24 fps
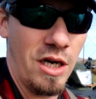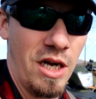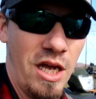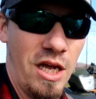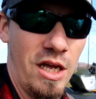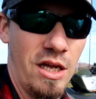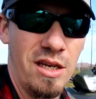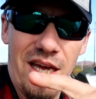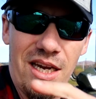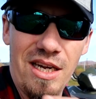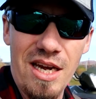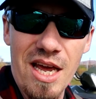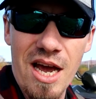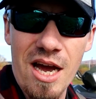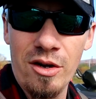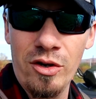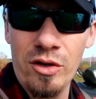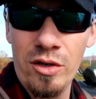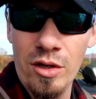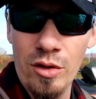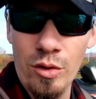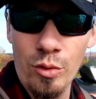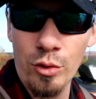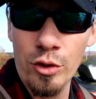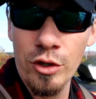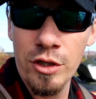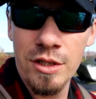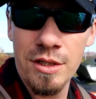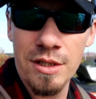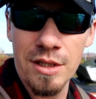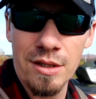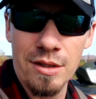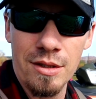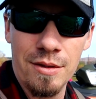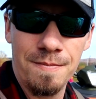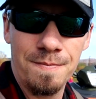gonna head down into the woods.
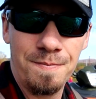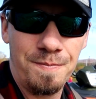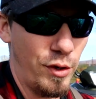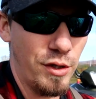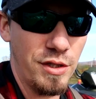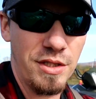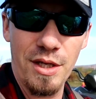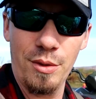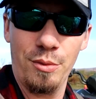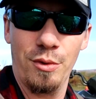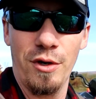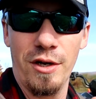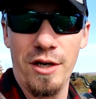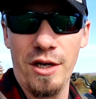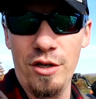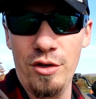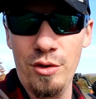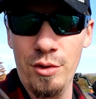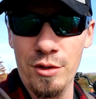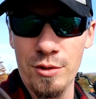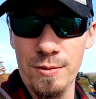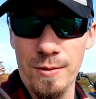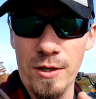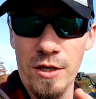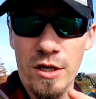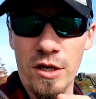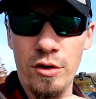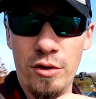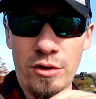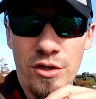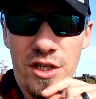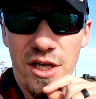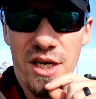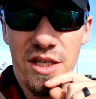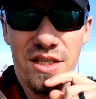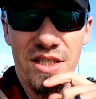And first thing we're gonna do is we're gonna go
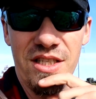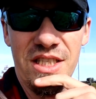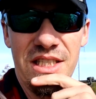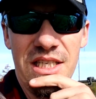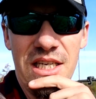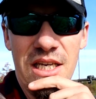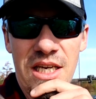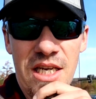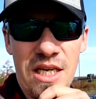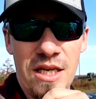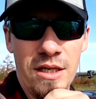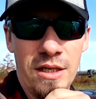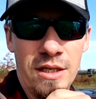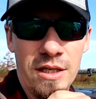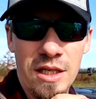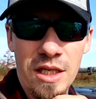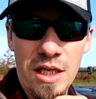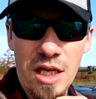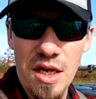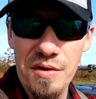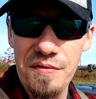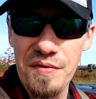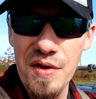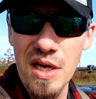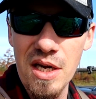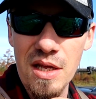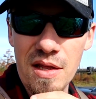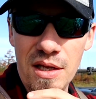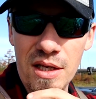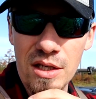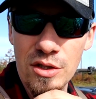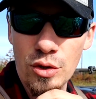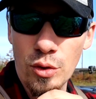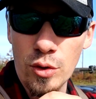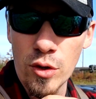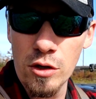check to see if
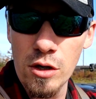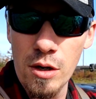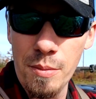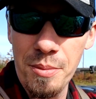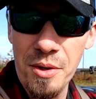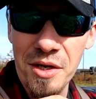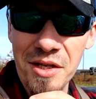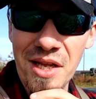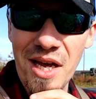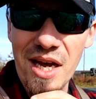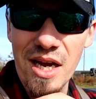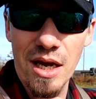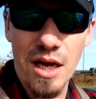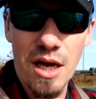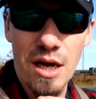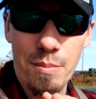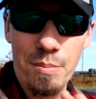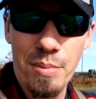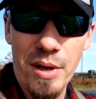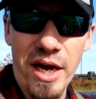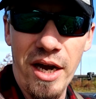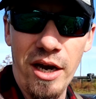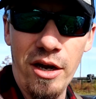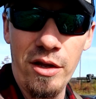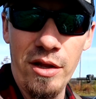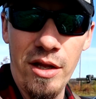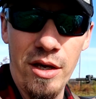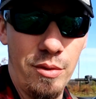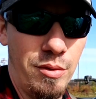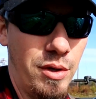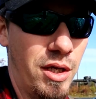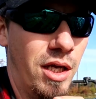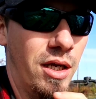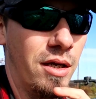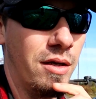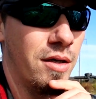anything tore up on that gut pile that
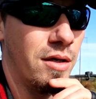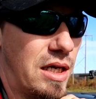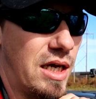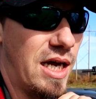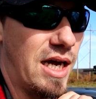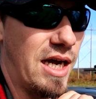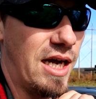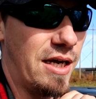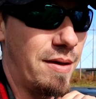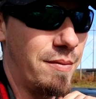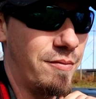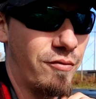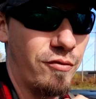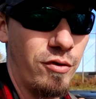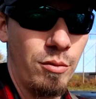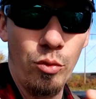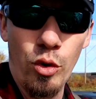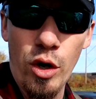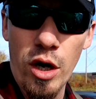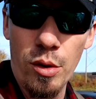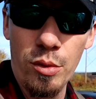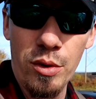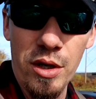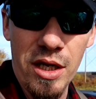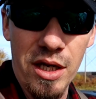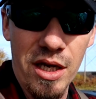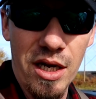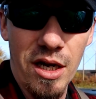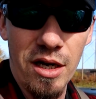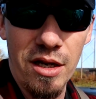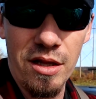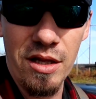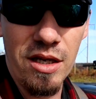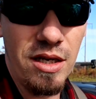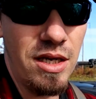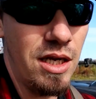we from where we
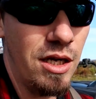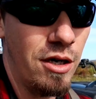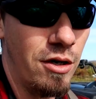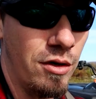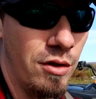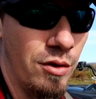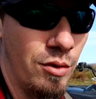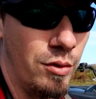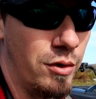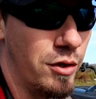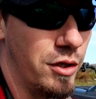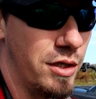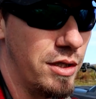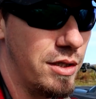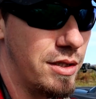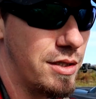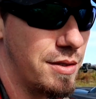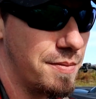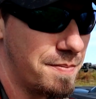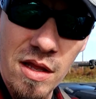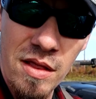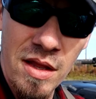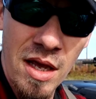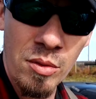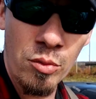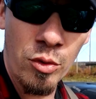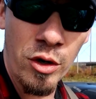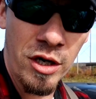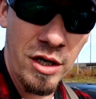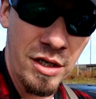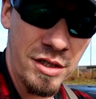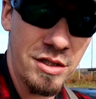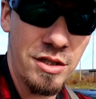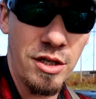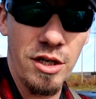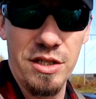gutted the deer in the woods. And then we're
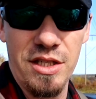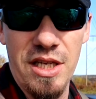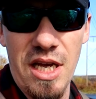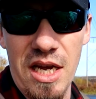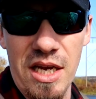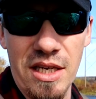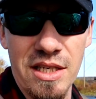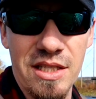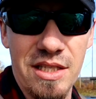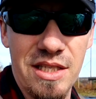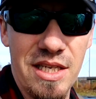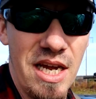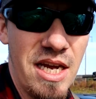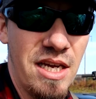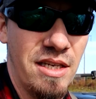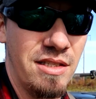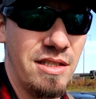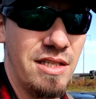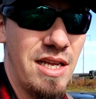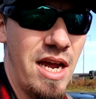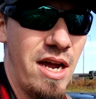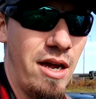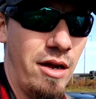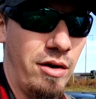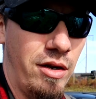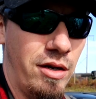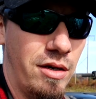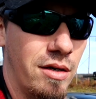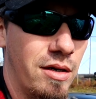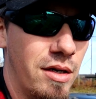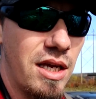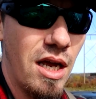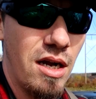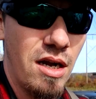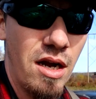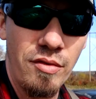gonna start taking stands down and
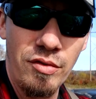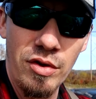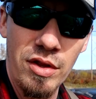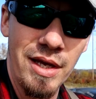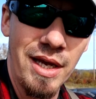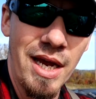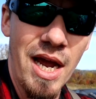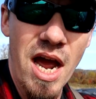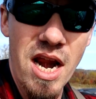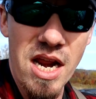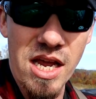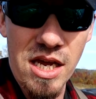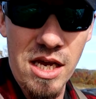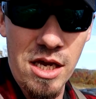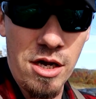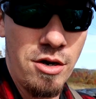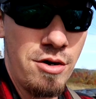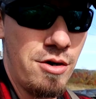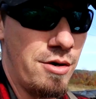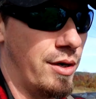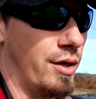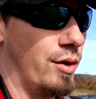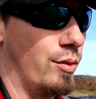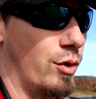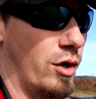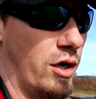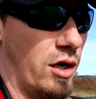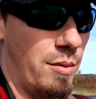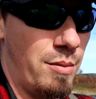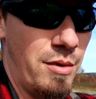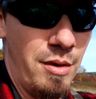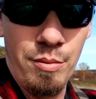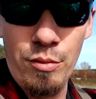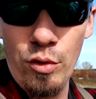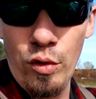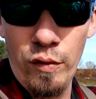getting everything out of here, and we're gonna
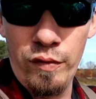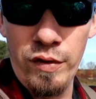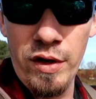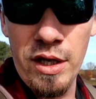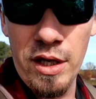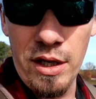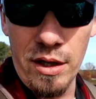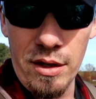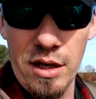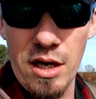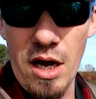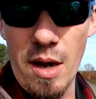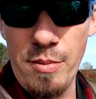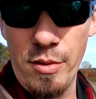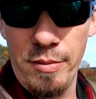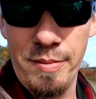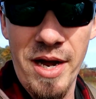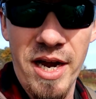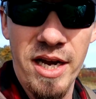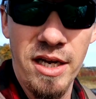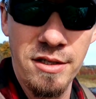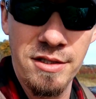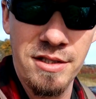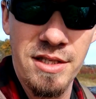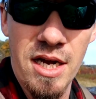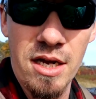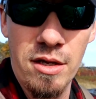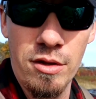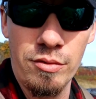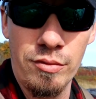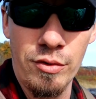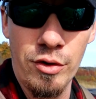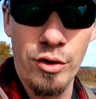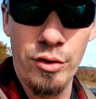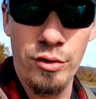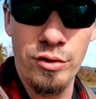be moving it a couple miles down the
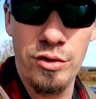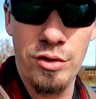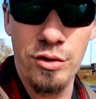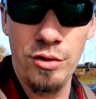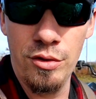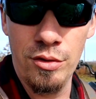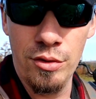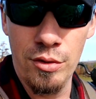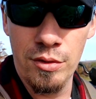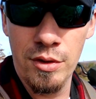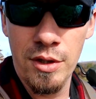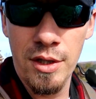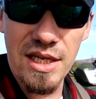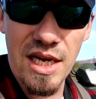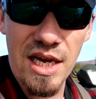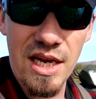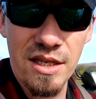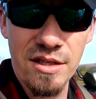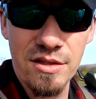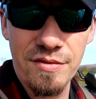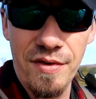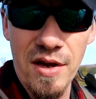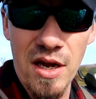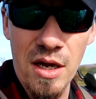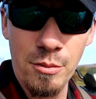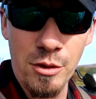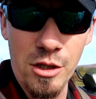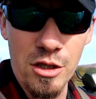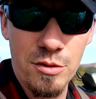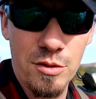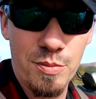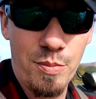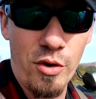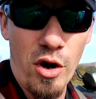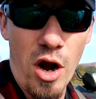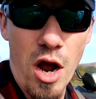road to Dan's
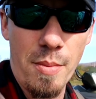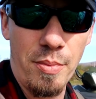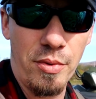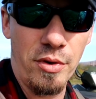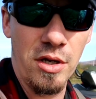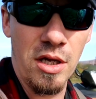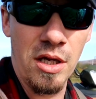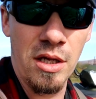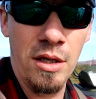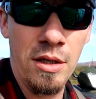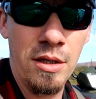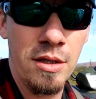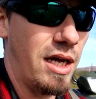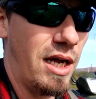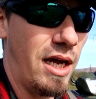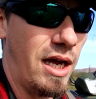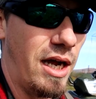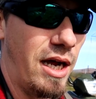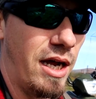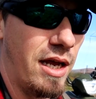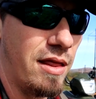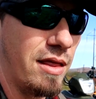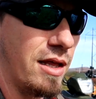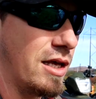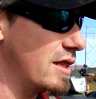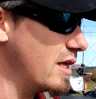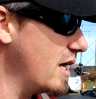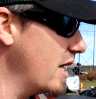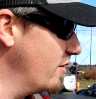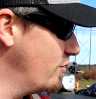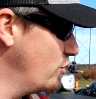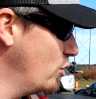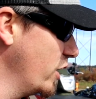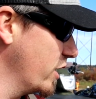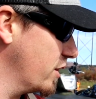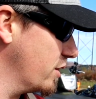family's property. I think they
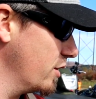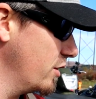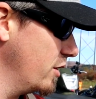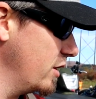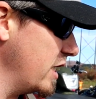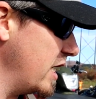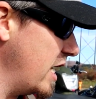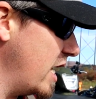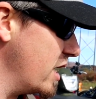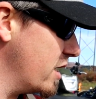have, what, 30